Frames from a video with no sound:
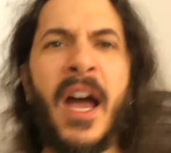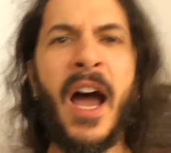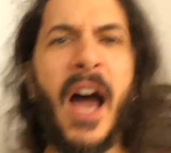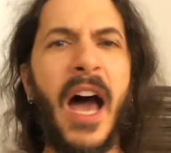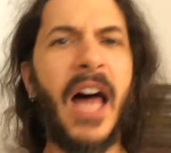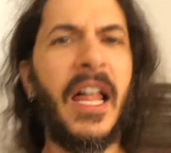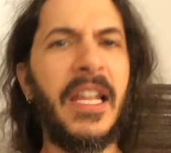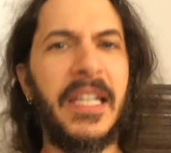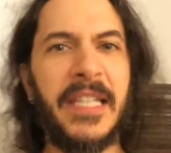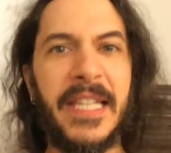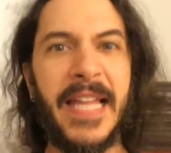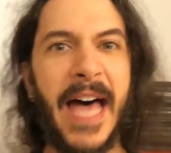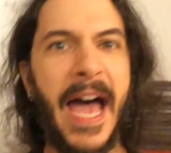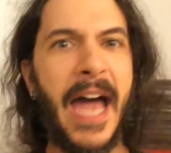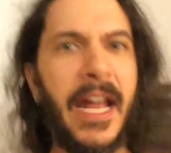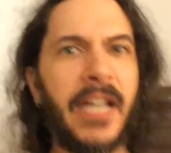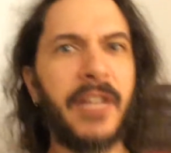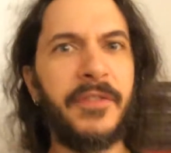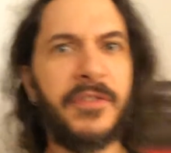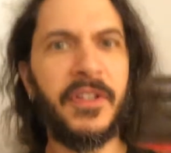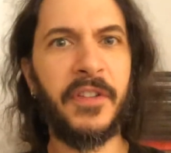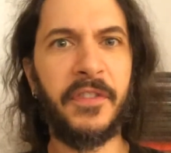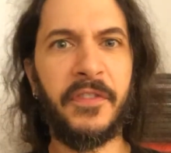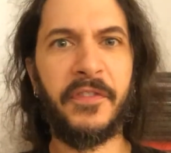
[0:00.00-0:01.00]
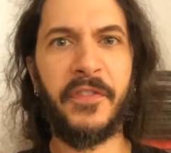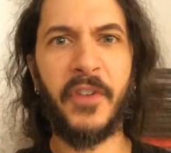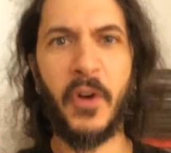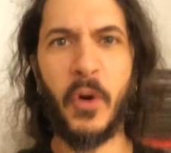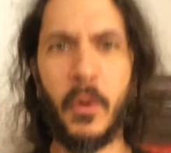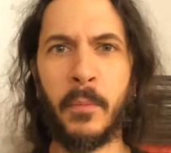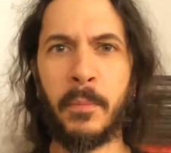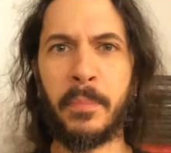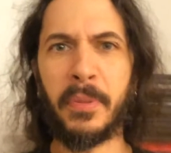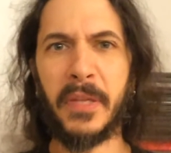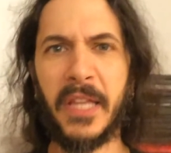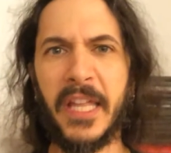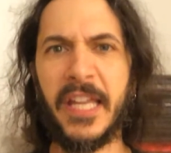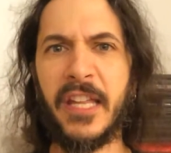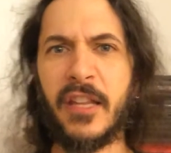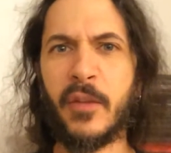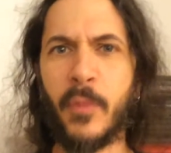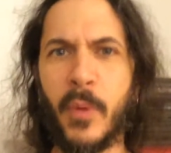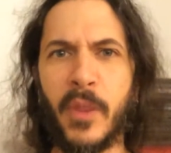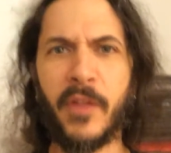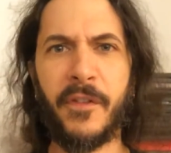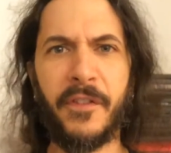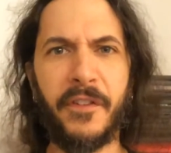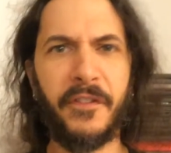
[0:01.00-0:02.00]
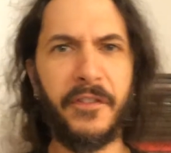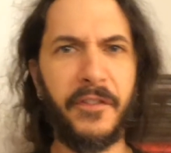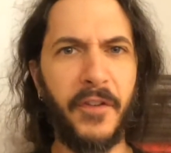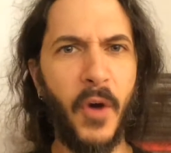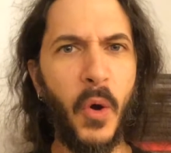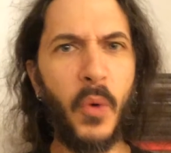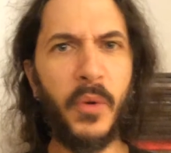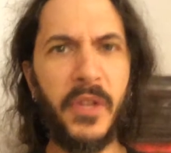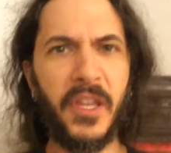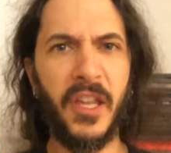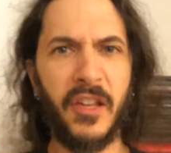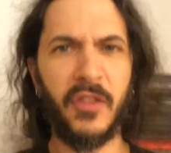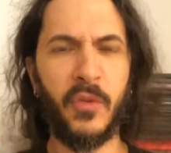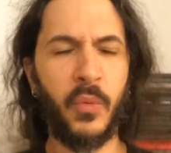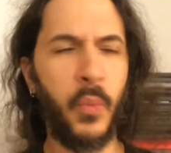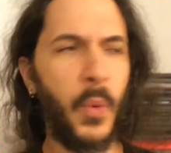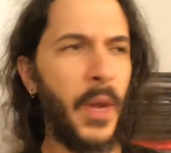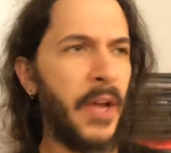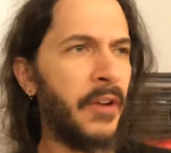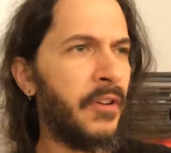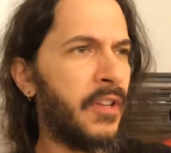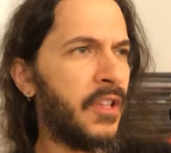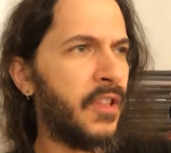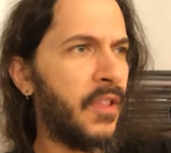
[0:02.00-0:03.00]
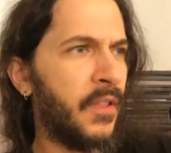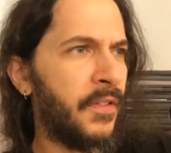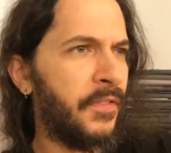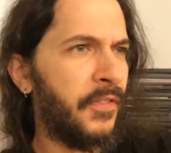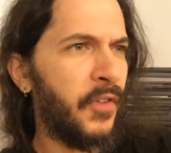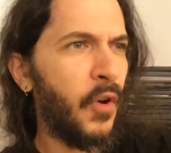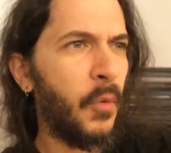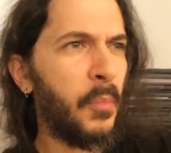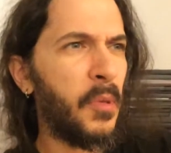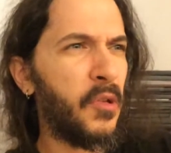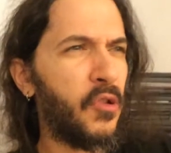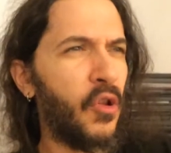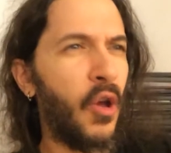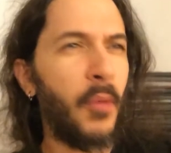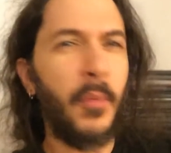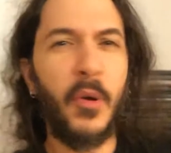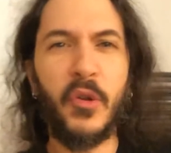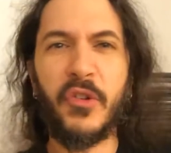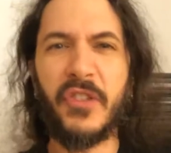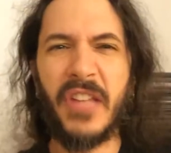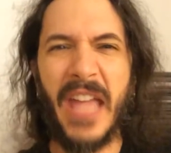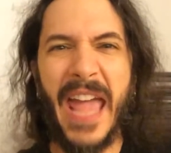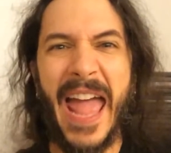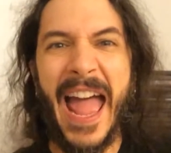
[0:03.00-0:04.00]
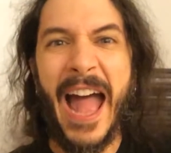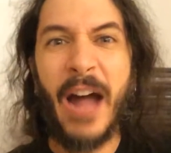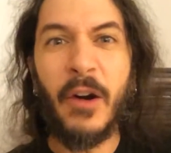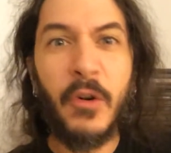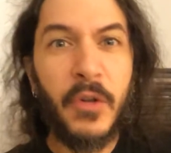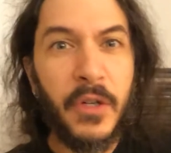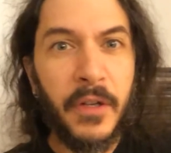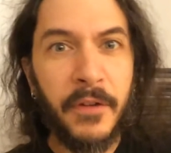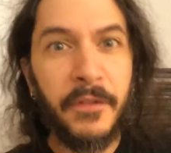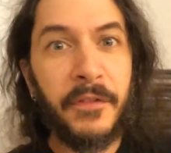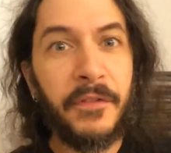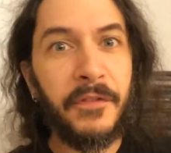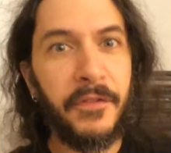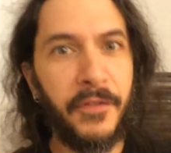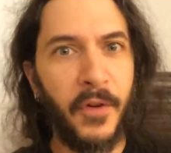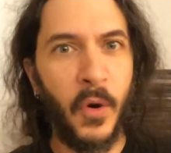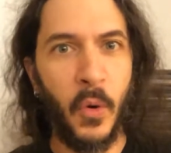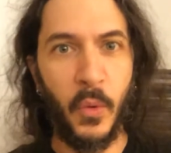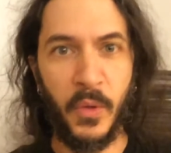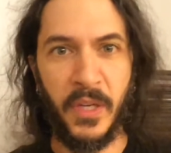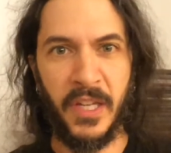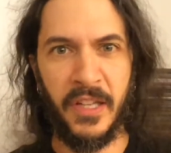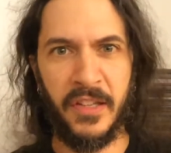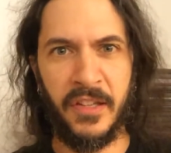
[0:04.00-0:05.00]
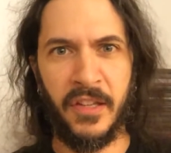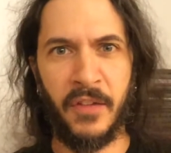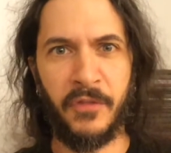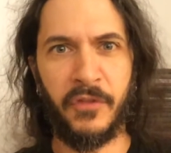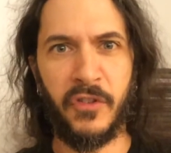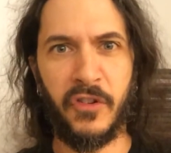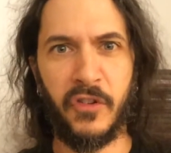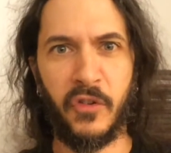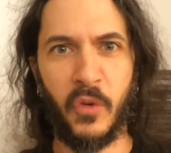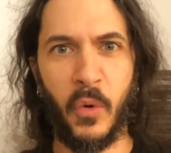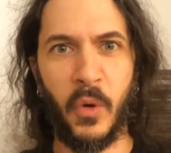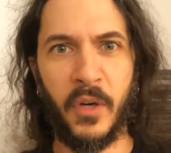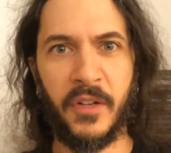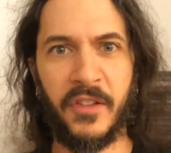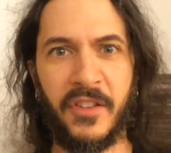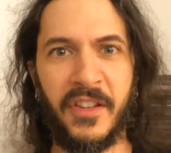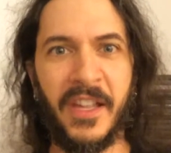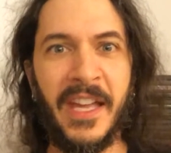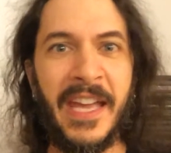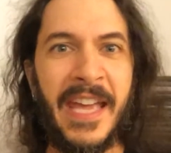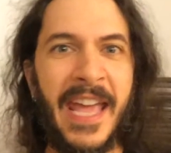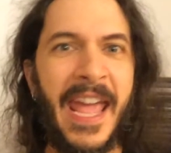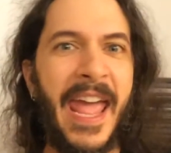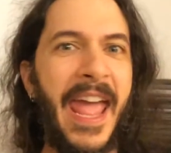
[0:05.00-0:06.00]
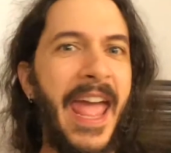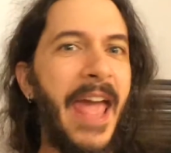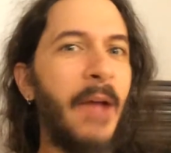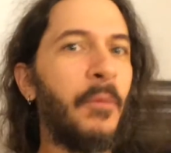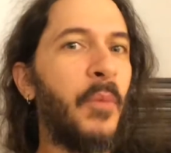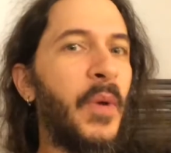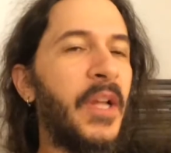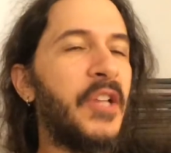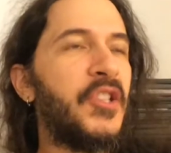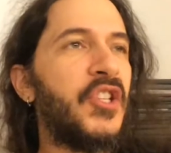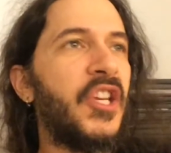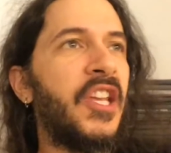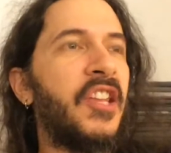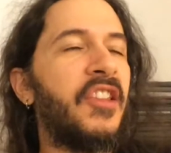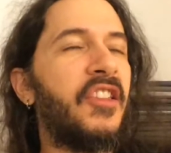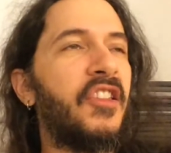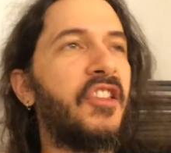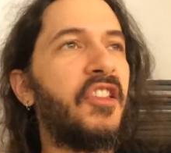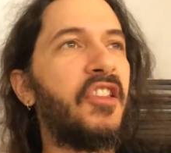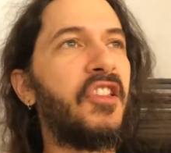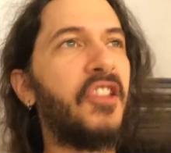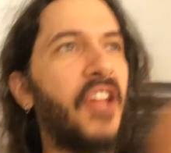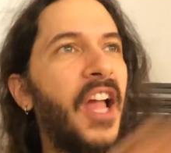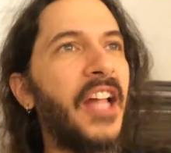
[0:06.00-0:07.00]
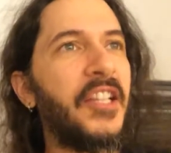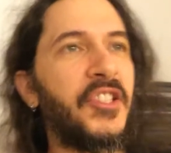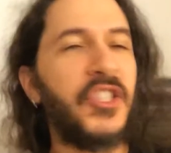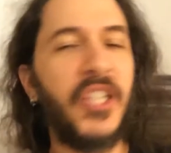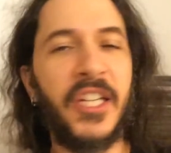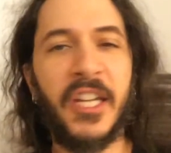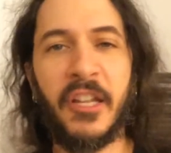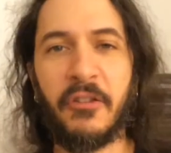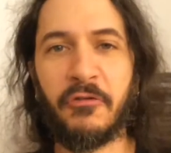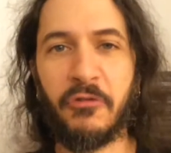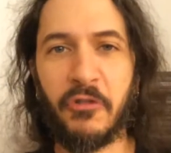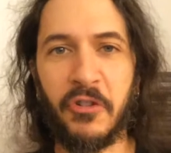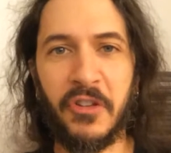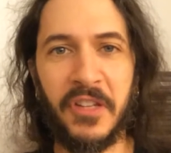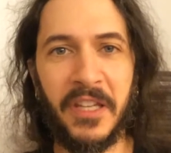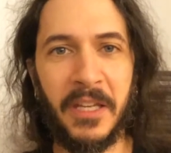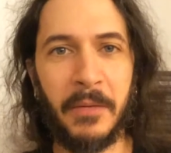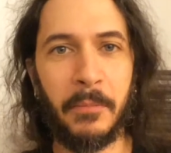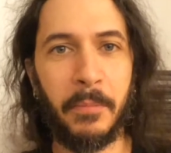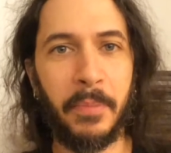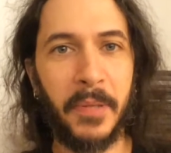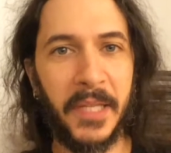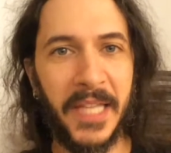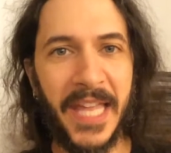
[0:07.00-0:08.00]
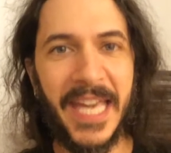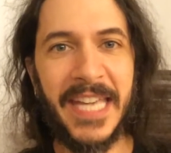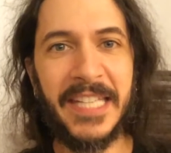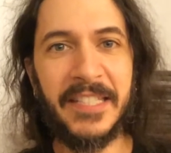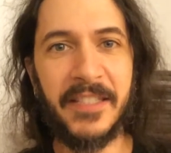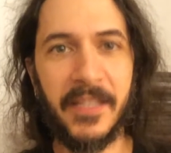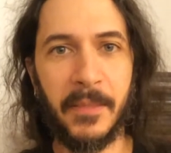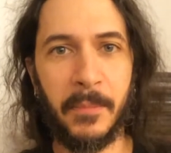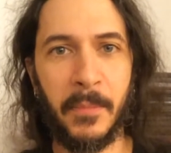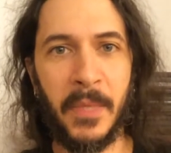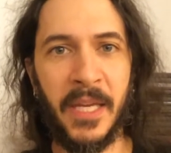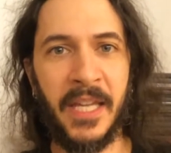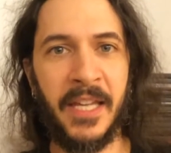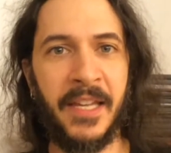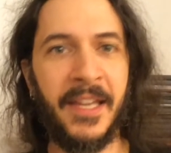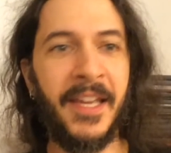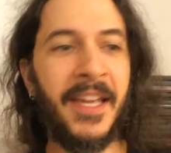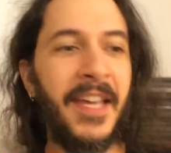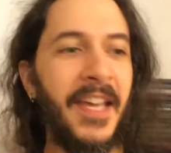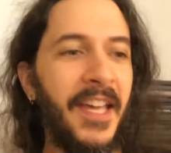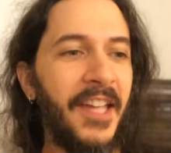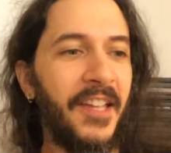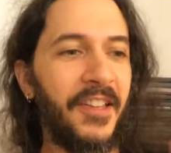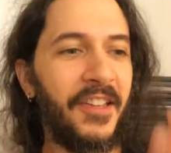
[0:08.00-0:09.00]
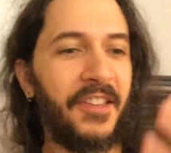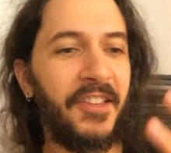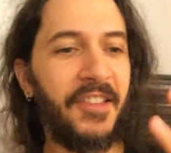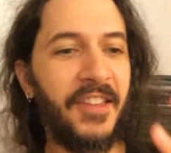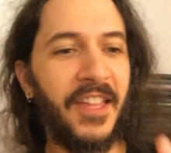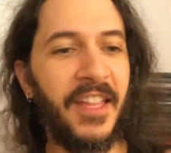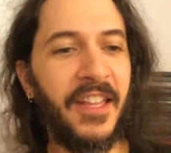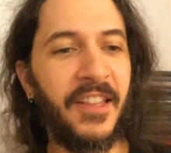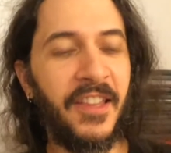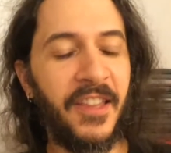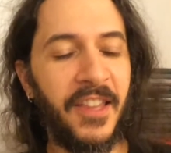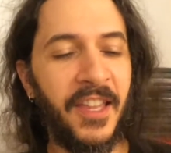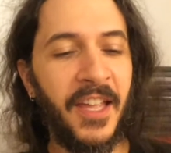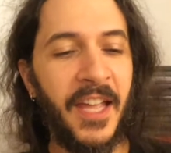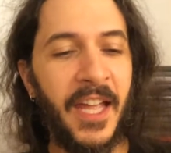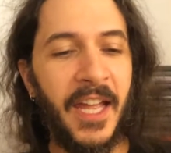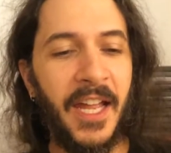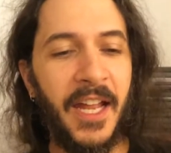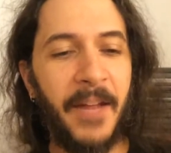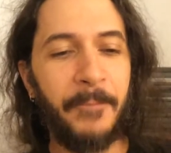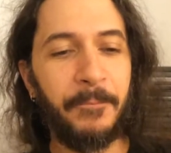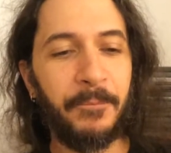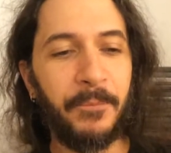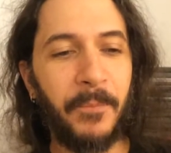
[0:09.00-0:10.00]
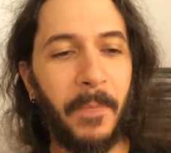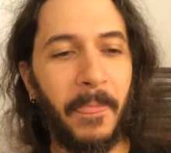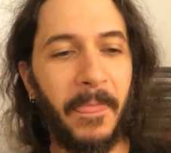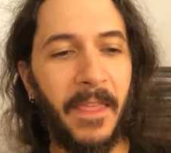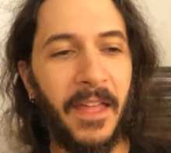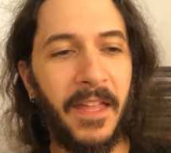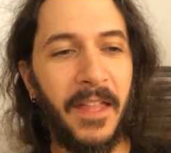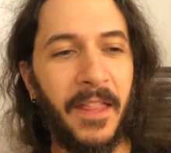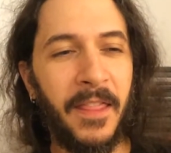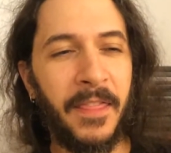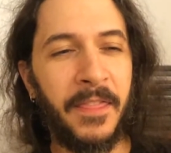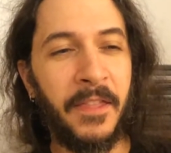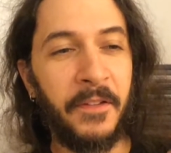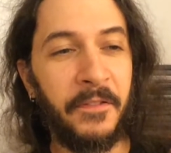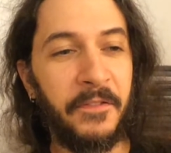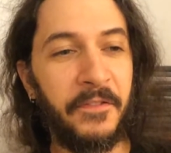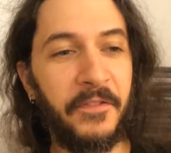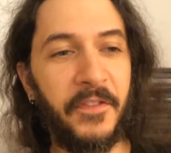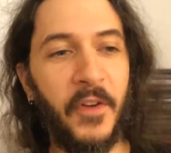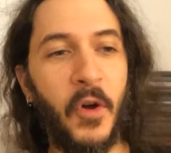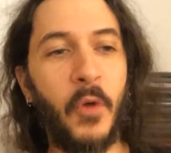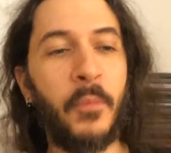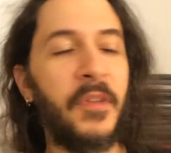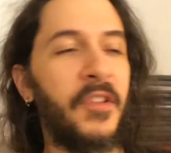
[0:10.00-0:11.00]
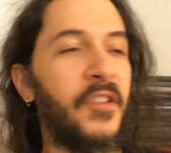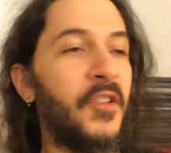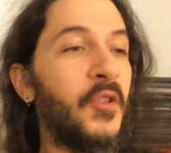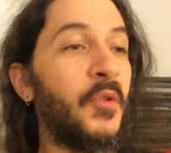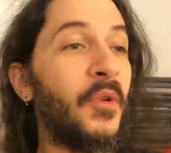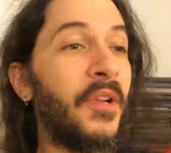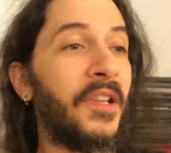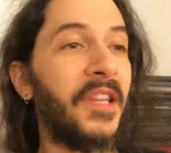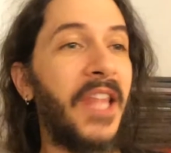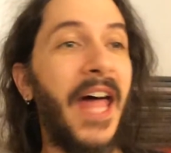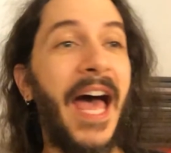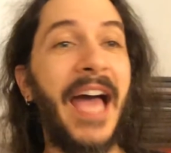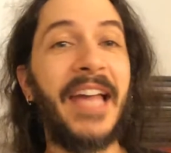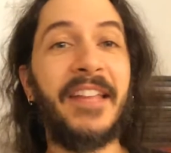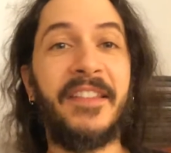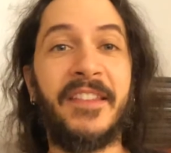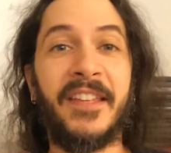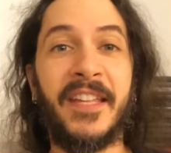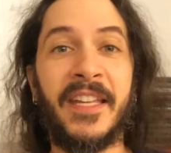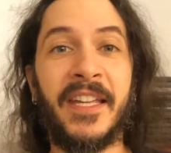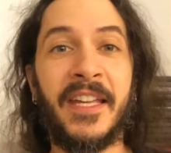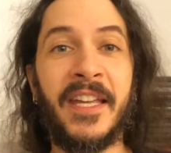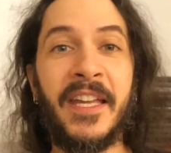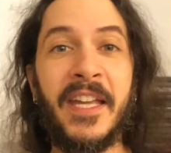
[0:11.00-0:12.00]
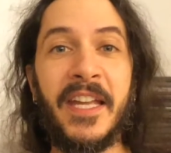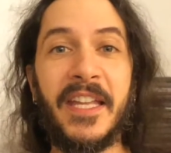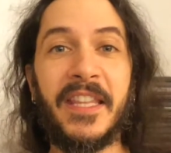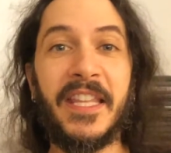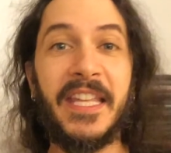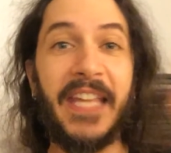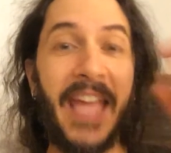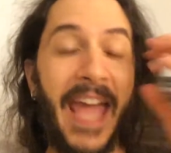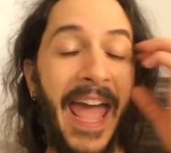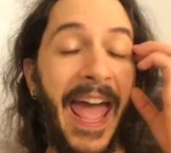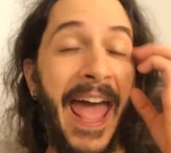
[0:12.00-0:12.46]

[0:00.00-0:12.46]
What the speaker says: A lot of the film plays with a focus where the film is almost out of focus of sorts, which is such an interesting play to me, since the film is utilizing the